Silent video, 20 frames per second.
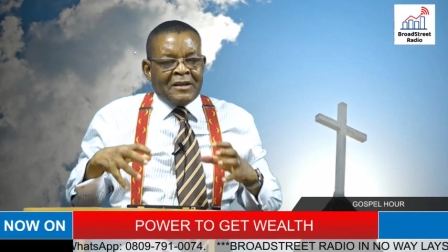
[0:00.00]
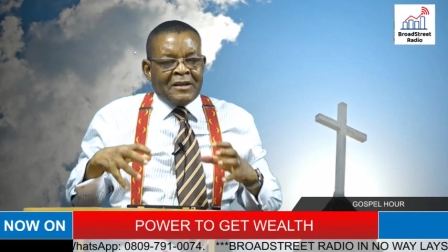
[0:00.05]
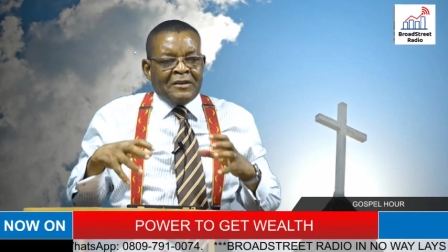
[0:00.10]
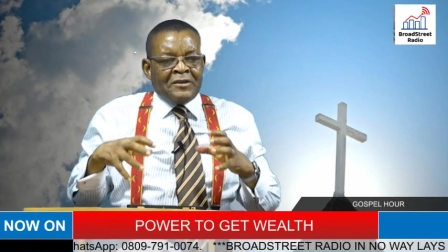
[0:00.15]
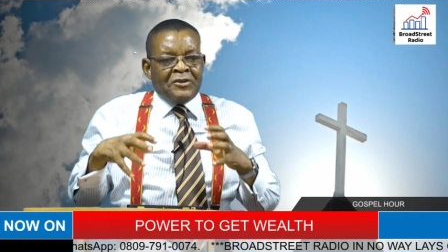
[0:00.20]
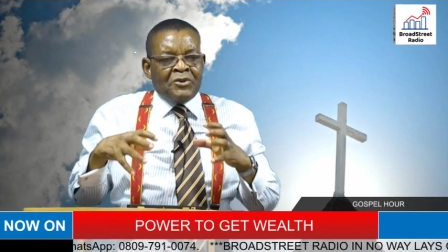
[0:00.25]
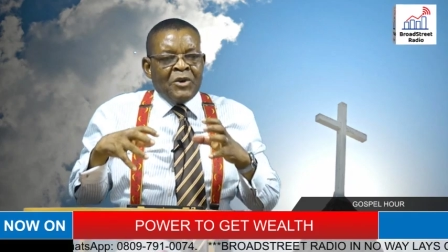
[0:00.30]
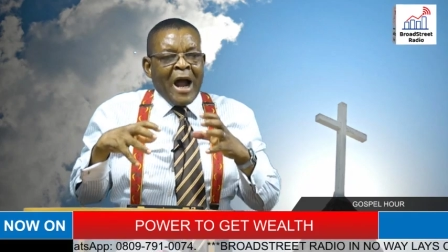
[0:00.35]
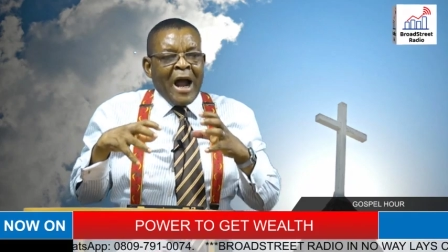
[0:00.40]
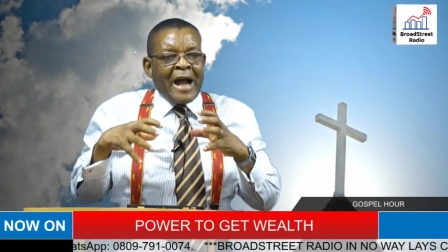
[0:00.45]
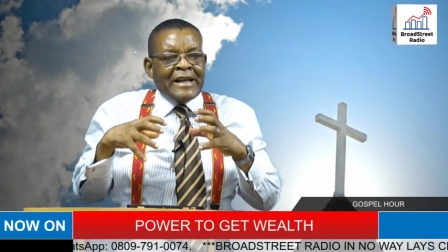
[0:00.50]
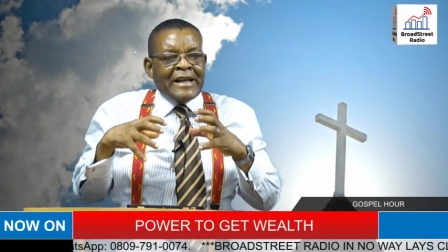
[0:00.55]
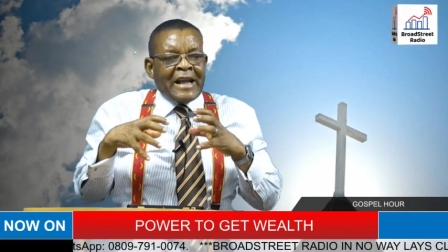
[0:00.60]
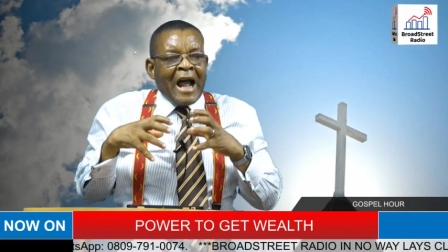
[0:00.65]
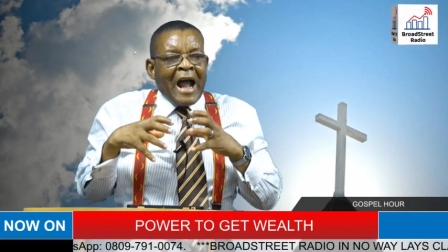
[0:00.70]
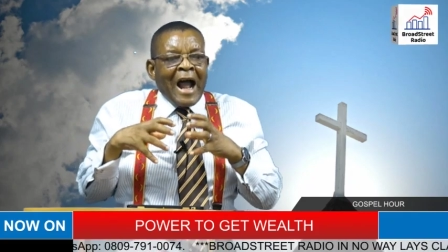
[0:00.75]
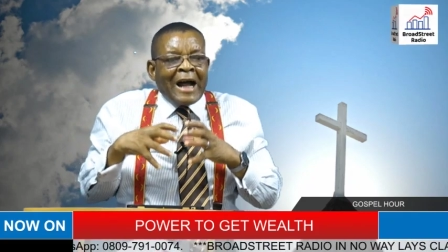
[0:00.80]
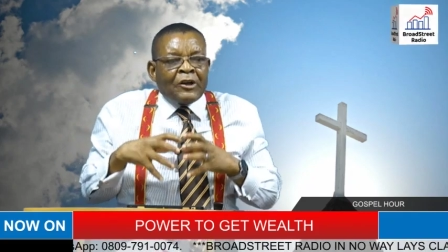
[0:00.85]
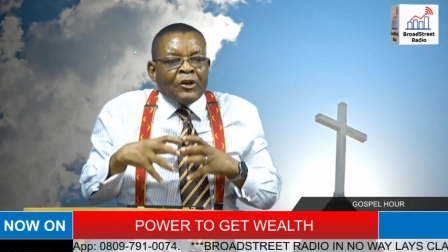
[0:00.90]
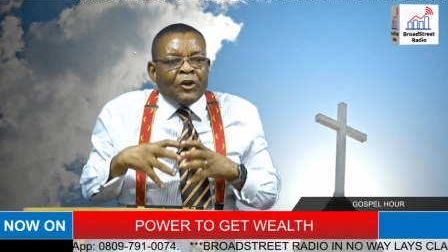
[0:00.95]
you had a
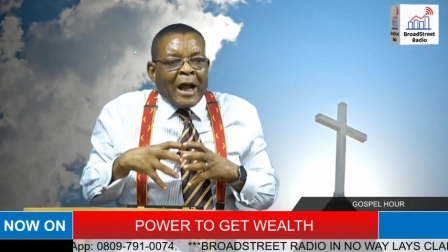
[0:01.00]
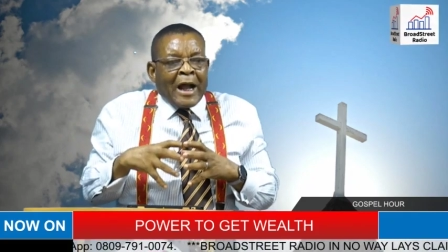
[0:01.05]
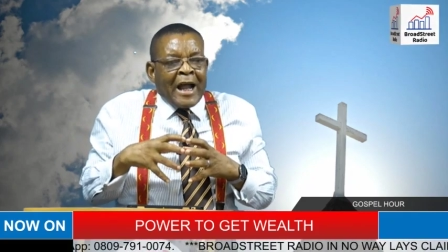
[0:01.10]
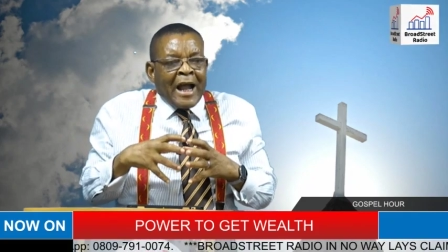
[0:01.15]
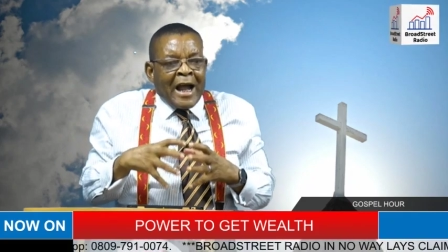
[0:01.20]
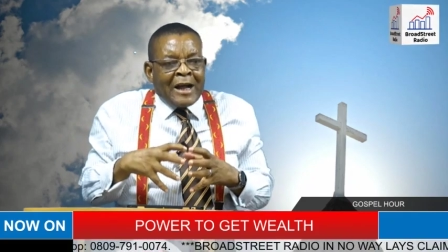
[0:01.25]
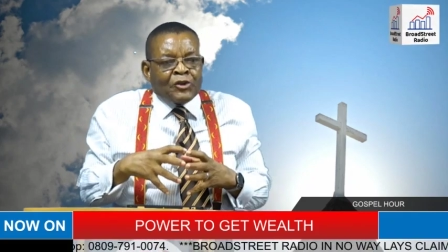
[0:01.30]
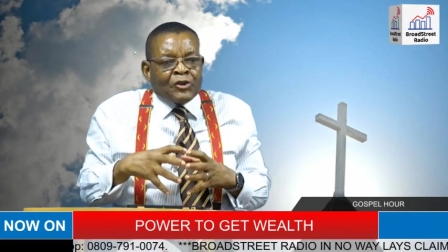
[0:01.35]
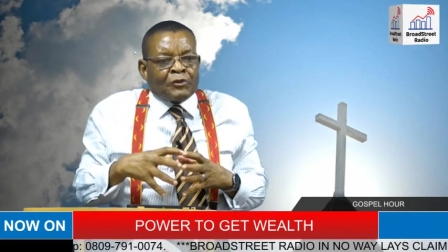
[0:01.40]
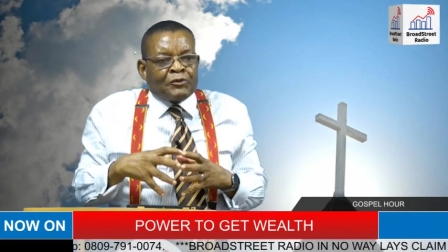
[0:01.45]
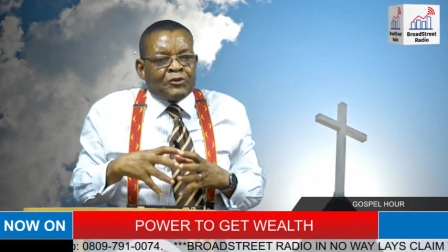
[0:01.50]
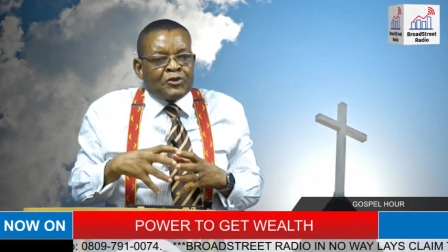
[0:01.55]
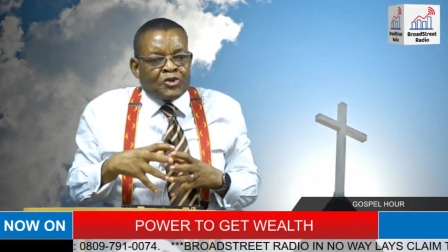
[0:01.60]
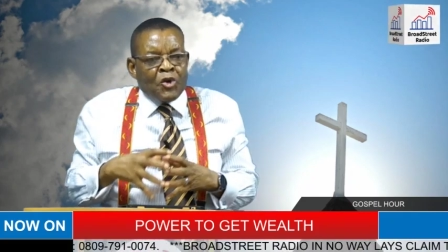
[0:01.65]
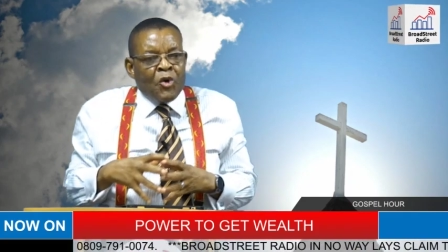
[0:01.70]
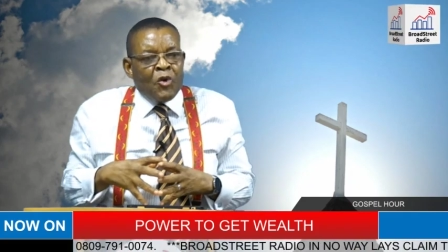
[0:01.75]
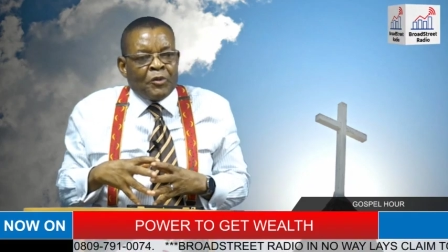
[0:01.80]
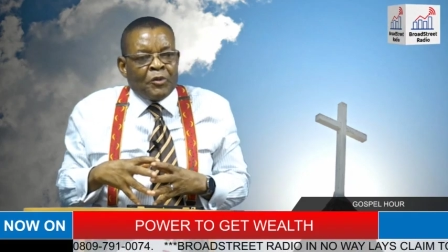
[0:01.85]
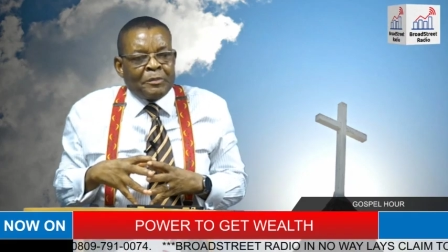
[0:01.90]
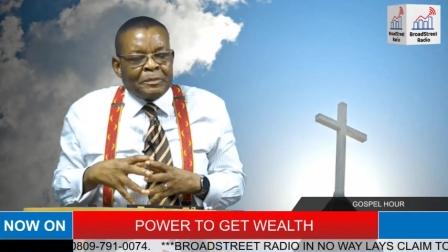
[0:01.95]
heart, of, a heart of
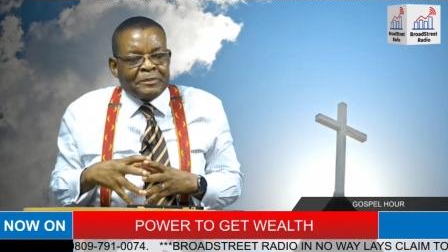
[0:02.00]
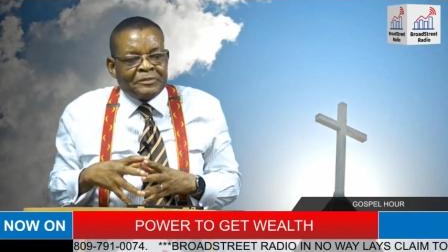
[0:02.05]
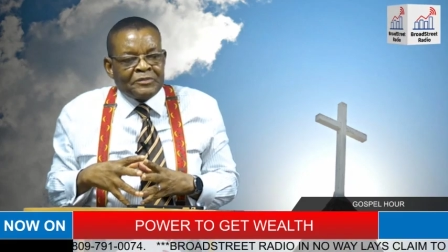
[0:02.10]
stone